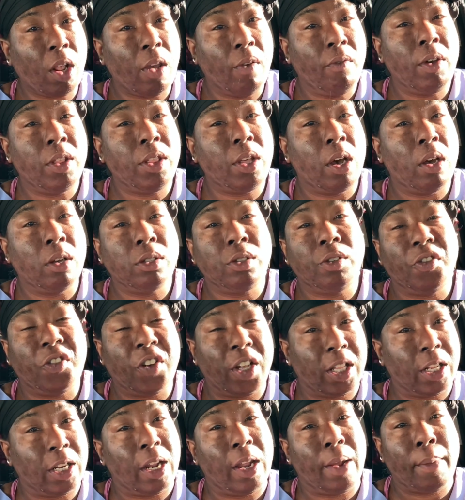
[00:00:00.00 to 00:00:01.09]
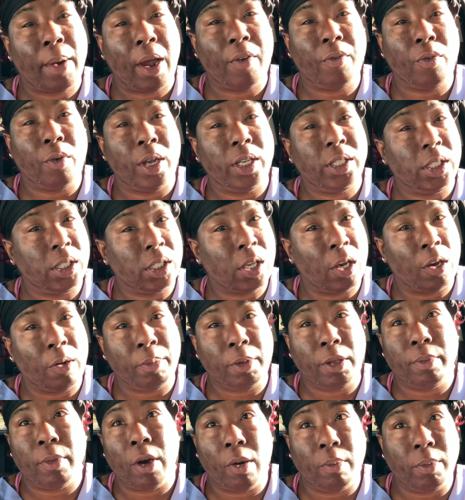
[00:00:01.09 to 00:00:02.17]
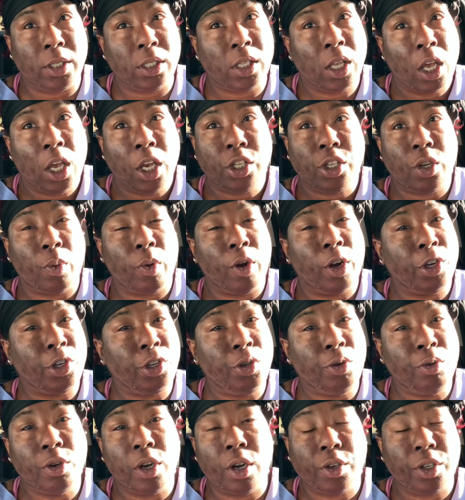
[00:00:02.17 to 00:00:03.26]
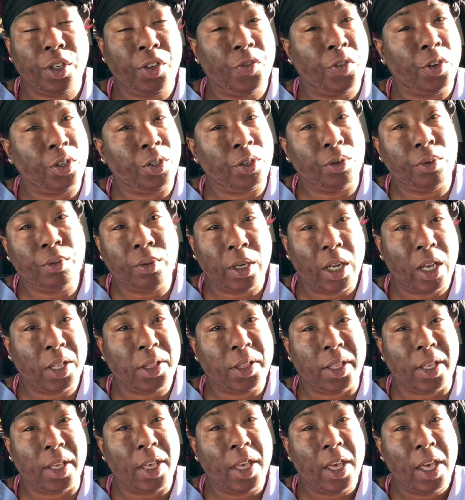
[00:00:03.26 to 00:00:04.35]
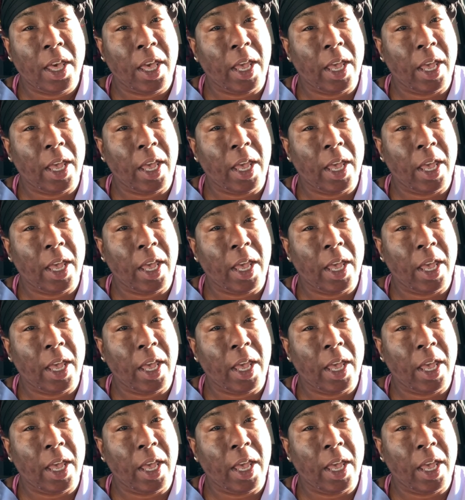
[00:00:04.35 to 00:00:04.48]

for those who follow now my voice is gonna be moments to where you don't even do nothing